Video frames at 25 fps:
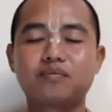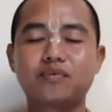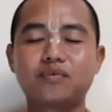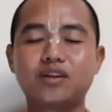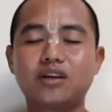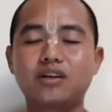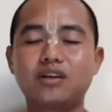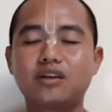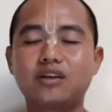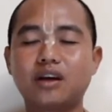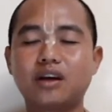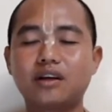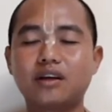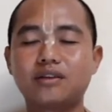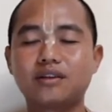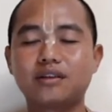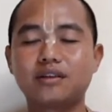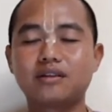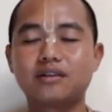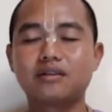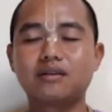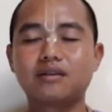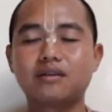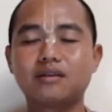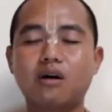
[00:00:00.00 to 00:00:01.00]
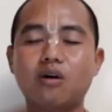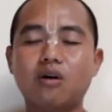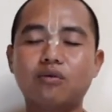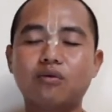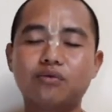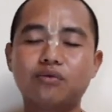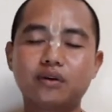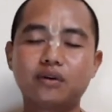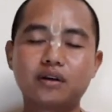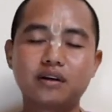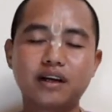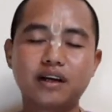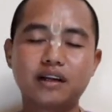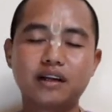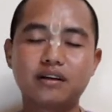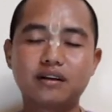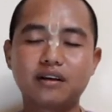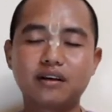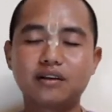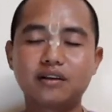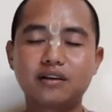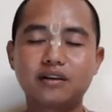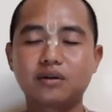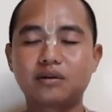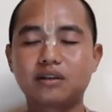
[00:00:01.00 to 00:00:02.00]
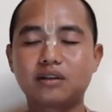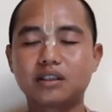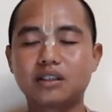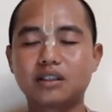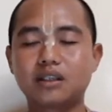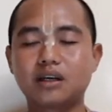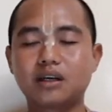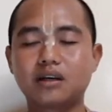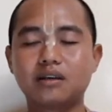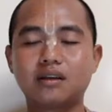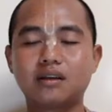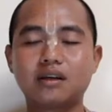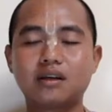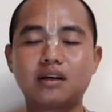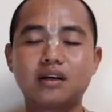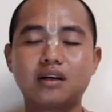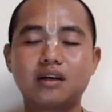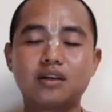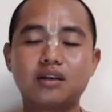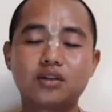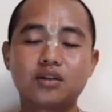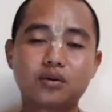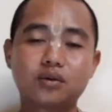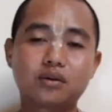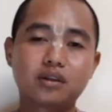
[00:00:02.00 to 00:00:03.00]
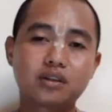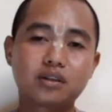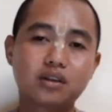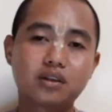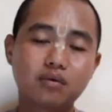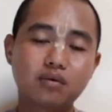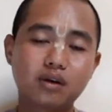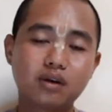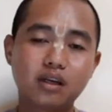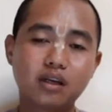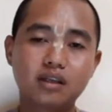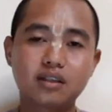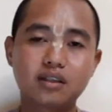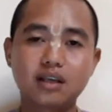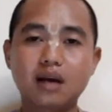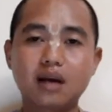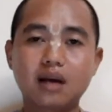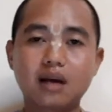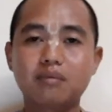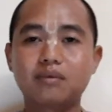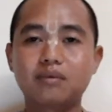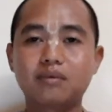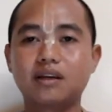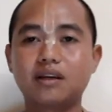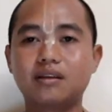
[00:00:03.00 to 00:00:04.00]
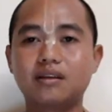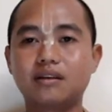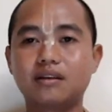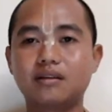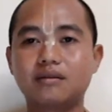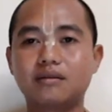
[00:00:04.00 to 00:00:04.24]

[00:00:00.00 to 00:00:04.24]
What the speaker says: dedication, offer that thing to Krishna, so Krishna will accept it,